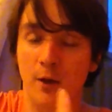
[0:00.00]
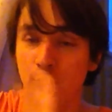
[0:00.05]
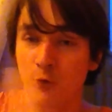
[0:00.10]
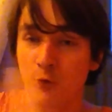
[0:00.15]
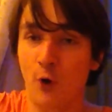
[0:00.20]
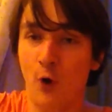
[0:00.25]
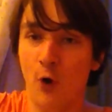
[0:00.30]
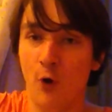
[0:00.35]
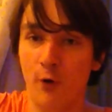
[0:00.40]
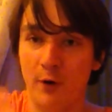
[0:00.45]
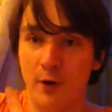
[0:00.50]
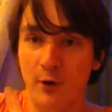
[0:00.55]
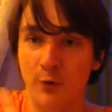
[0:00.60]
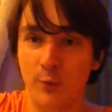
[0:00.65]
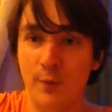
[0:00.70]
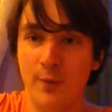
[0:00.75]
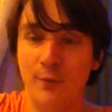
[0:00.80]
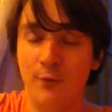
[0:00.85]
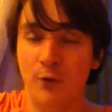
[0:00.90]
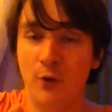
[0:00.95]
torus
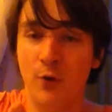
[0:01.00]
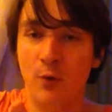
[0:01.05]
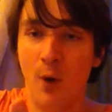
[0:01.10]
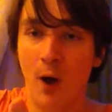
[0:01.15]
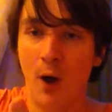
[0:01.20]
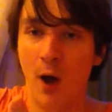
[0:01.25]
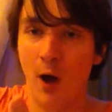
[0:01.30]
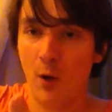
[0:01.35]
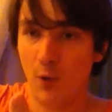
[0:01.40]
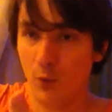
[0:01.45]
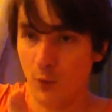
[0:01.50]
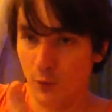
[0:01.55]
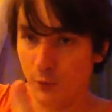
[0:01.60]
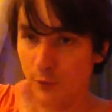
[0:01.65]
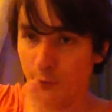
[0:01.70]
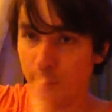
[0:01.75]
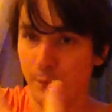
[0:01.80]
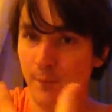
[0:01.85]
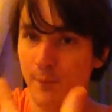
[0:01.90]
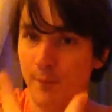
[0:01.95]
with two
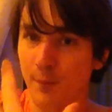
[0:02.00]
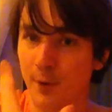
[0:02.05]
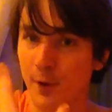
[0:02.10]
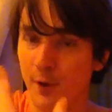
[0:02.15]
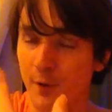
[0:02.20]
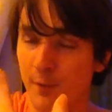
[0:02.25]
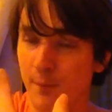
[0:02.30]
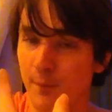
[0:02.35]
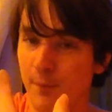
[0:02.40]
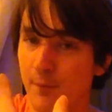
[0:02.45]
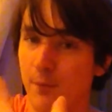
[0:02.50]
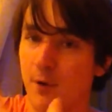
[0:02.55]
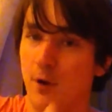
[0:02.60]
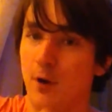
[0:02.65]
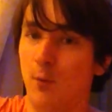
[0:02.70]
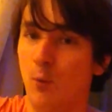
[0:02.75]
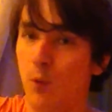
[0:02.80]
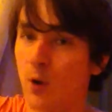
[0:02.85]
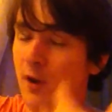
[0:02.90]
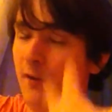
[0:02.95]
holes, but
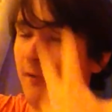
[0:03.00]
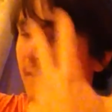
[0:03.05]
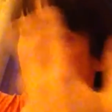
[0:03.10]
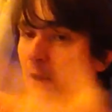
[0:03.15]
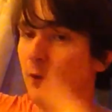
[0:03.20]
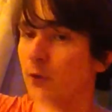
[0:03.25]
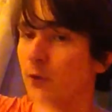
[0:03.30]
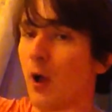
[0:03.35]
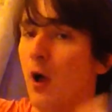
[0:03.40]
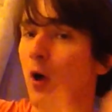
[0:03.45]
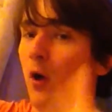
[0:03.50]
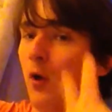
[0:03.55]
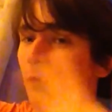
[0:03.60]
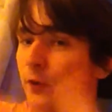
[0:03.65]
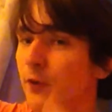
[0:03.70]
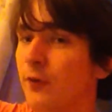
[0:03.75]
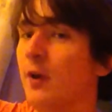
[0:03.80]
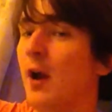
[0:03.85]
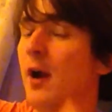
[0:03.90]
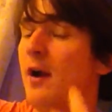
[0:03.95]
one of those holes
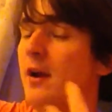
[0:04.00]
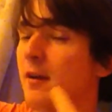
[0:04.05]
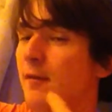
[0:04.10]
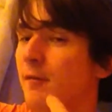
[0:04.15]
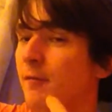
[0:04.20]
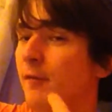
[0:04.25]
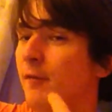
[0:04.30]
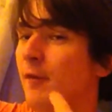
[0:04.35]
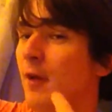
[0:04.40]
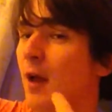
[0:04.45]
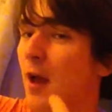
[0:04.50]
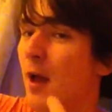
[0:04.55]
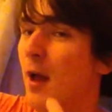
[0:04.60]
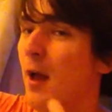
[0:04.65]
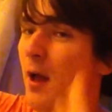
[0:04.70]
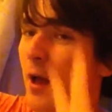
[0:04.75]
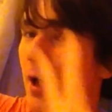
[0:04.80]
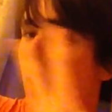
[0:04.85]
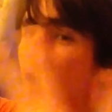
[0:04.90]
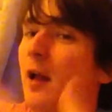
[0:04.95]
is kind of
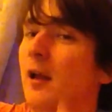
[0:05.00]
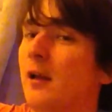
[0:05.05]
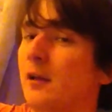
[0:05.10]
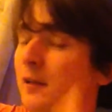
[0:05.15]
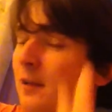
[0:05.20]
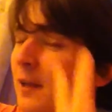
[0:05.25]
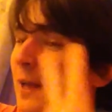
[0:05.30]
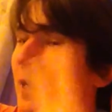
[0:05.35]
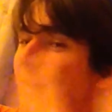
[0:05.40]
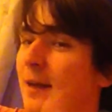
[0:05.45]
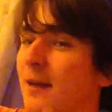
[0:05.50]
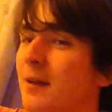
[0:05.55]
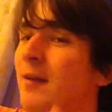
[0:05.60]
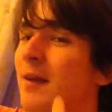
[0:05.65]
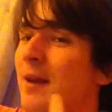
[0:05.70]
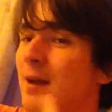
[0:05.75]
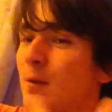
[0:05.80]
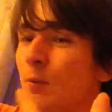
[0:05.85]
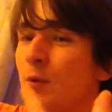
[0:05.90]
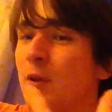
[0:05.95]
linked
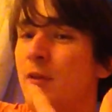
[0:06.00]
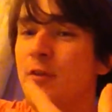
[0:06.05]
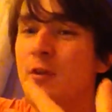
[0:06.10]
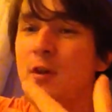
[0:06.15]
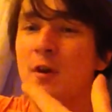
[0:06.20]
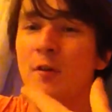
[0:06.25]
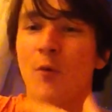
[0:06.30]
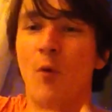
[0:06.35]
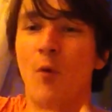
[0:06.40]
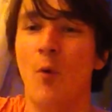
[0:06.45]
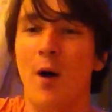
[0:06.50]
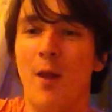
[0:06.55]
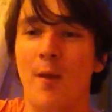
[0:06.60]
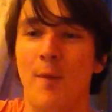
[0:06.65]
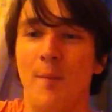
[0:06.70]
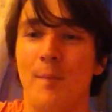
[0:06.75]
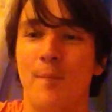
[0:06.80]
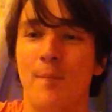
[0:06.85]
in with the other one.